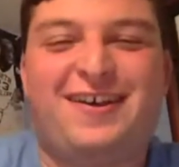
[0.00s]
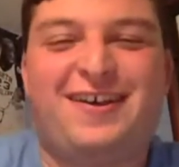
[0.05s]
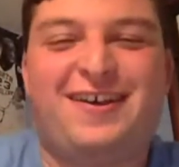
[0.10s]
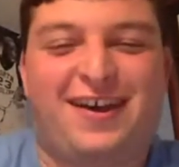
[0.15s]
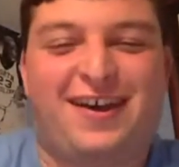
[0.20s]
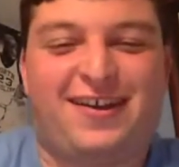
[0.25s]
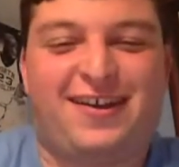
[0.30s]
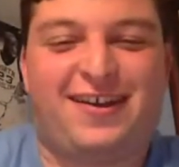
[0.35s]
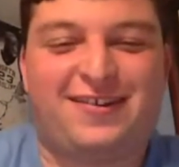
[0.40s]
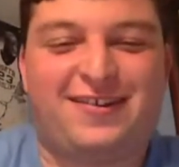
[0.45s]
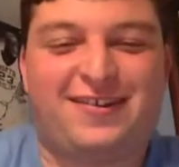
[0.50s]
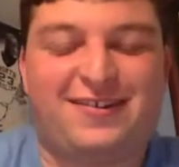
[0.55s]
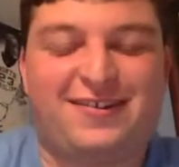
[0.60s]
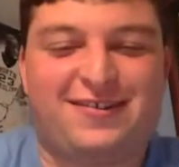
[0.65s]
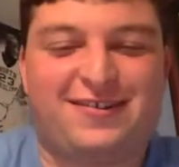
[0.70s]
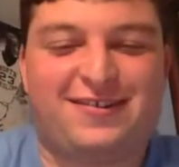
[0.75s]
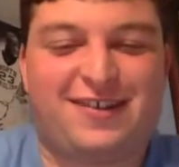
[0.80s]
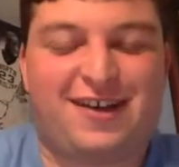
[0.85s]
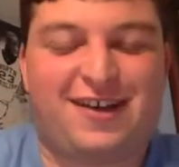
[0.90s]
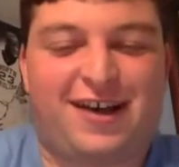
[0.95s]
And
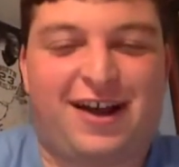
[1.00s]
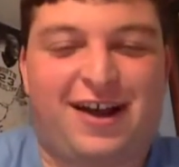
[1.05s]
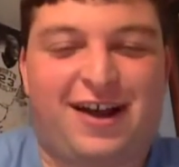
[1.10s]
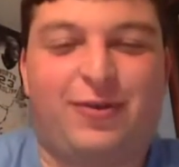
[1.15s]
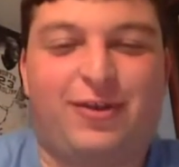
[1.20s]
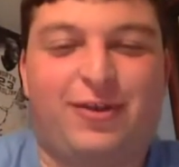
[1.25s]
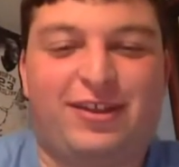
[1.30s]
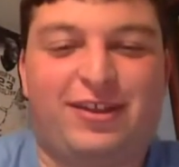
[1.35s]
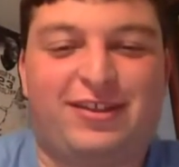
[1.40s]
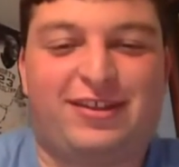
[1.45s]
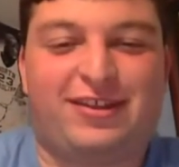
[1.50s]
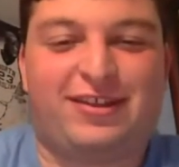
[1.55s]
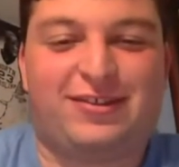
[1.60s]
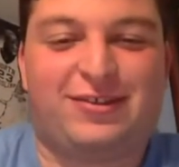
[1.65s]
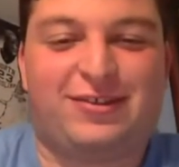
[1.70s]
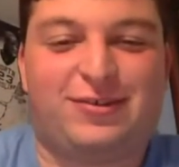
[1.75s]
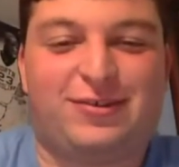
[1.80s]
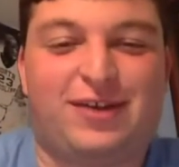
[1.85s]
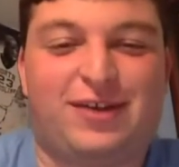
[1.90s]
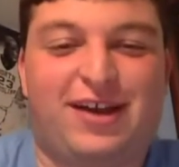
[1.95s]
I really think
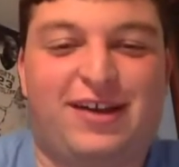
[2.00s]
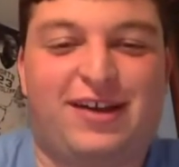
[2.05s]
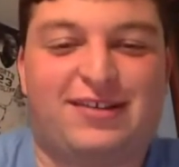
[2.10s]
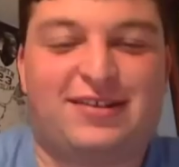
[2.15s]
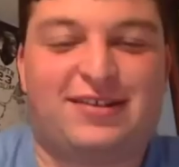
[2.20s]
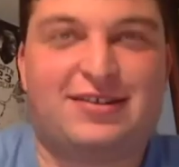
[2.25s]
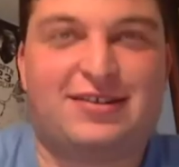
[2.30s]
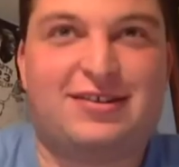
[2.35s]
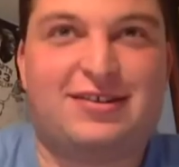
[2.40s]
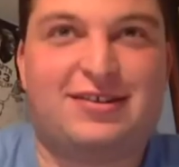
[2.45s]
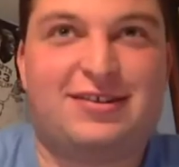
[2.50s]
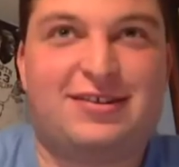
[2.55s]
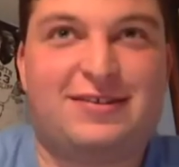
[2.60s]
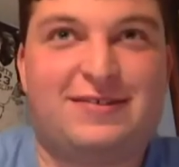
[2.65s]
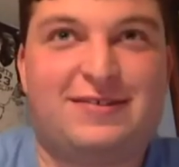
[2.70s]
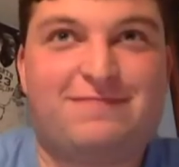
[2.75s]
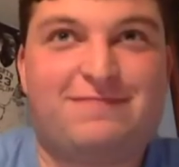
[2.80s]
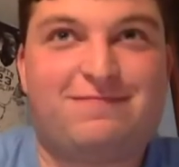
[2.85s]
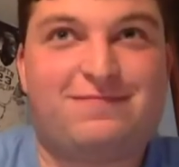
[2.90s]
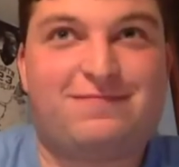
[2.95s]
you guys
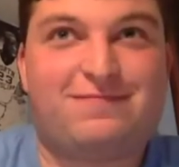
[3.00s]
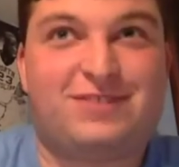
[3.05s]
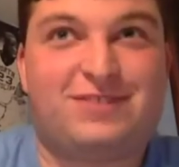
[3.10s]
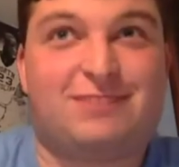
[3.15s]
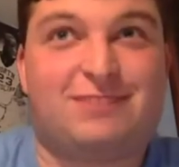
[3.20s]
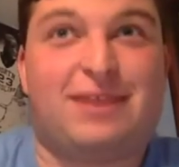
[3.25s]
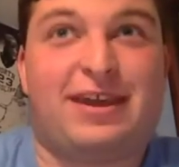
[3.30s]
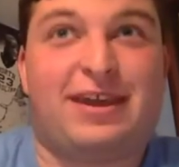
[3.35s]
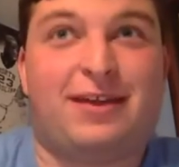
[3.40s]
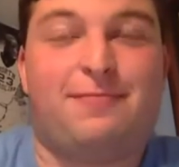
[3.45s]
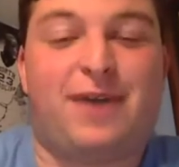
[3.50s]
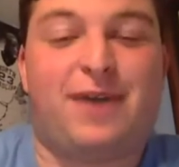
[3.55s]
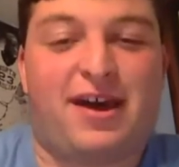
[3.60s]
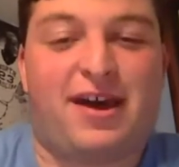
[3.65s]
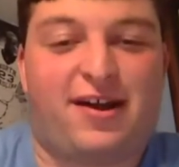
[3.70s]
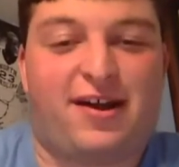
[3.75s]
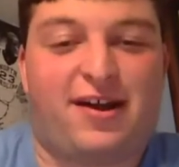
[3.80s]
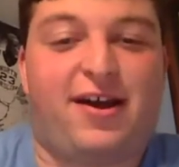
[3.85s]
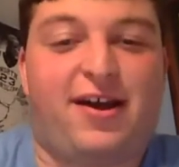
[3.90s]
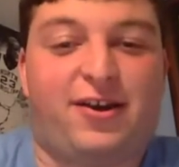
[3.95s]
just made a bad
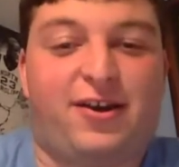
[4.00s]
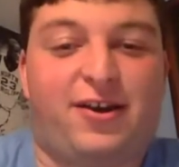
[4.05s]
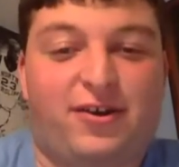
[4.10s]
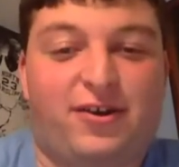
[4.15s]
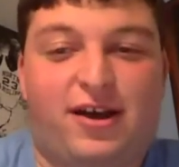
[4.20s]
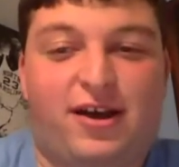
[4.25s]
hire.